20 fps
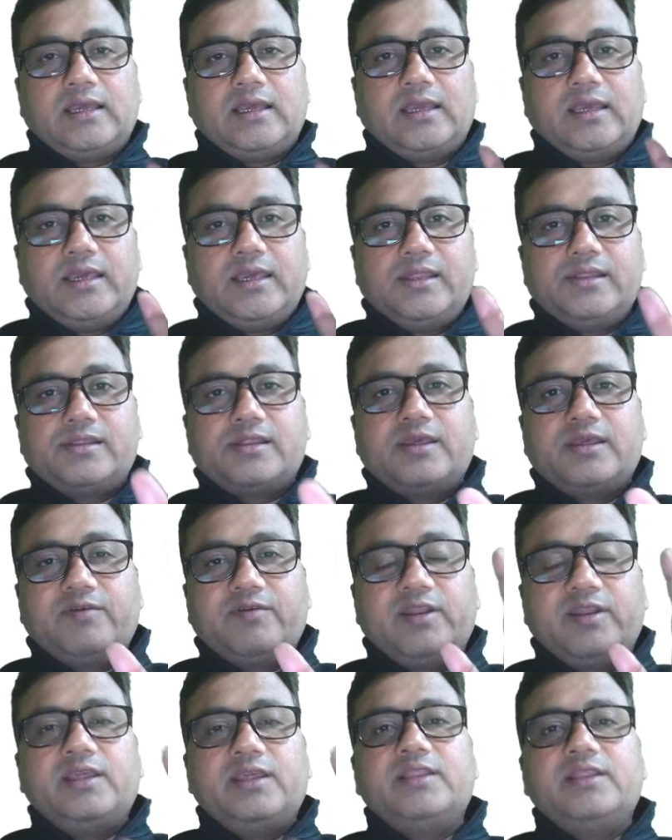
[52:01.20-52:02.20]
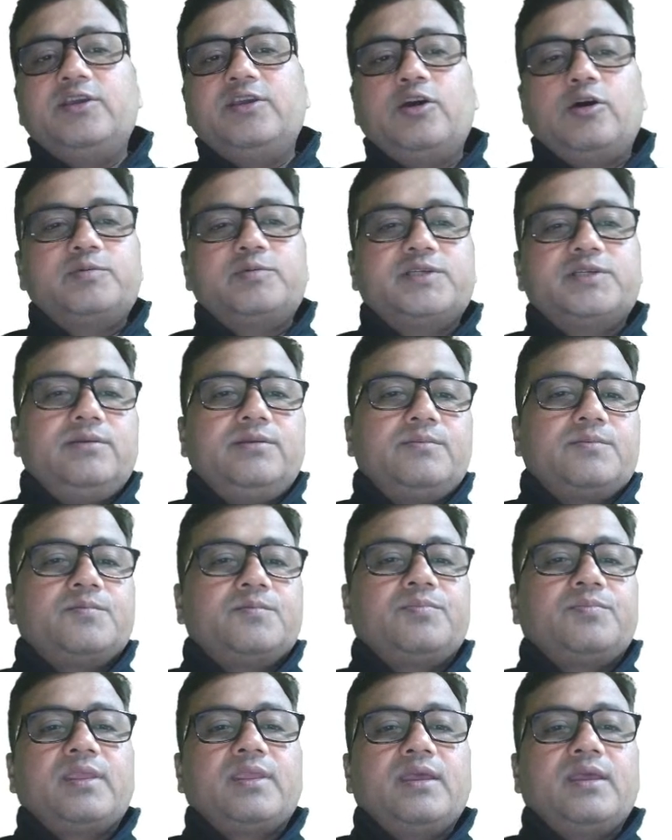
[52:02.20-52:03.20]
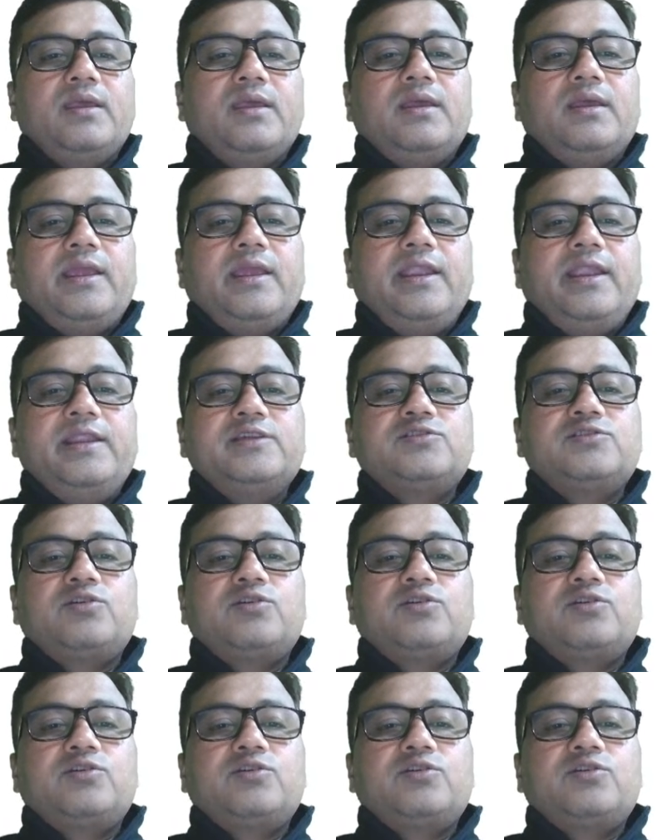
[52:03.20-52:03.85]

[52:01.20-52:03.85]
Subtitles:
is given in the option? It is